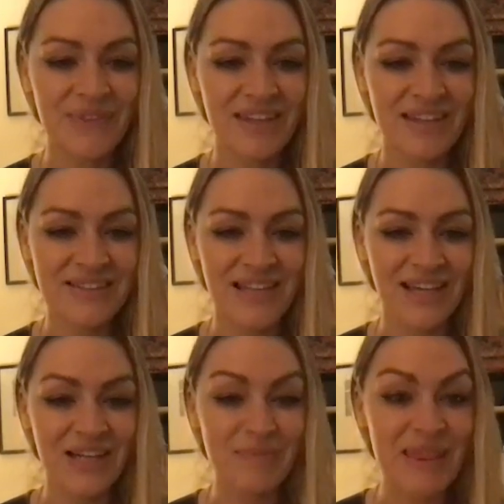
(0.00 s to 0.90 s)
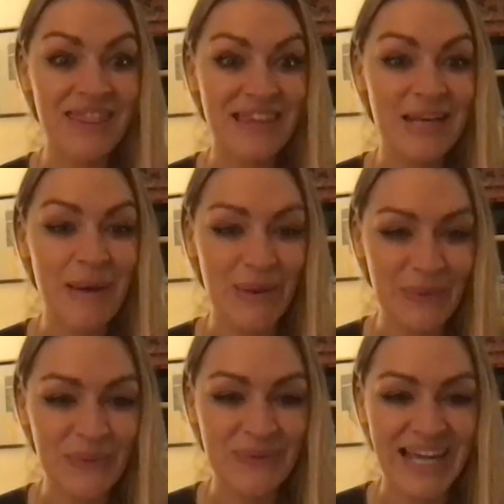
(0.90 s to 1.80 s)
And I was like, I'd been thinking about it
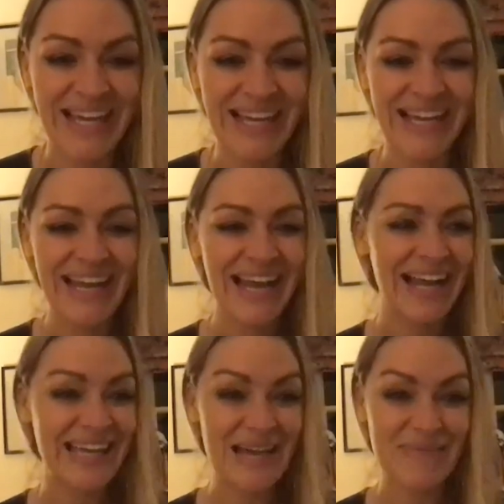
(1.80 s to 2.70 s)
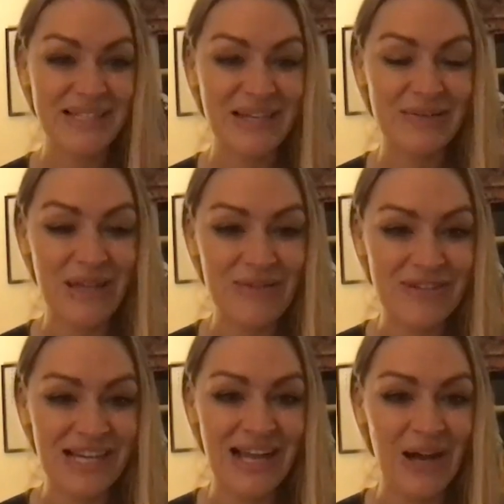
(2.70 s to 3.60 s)
all day and getting myself like
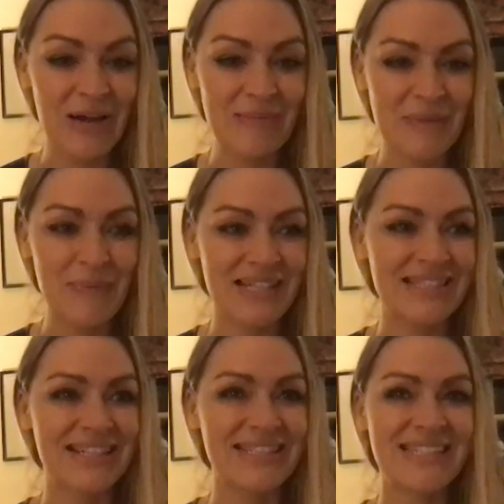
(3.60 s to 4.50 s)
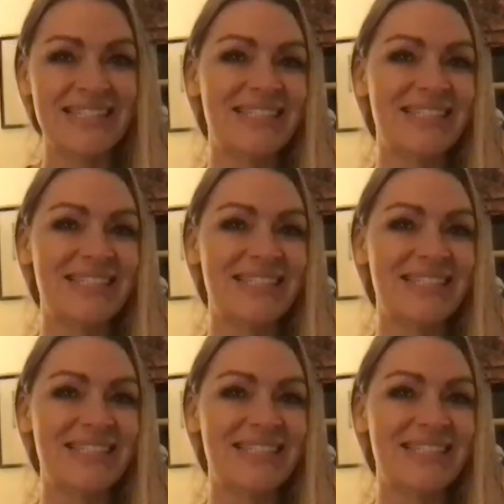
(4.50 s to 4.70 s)
really hyped up and excited.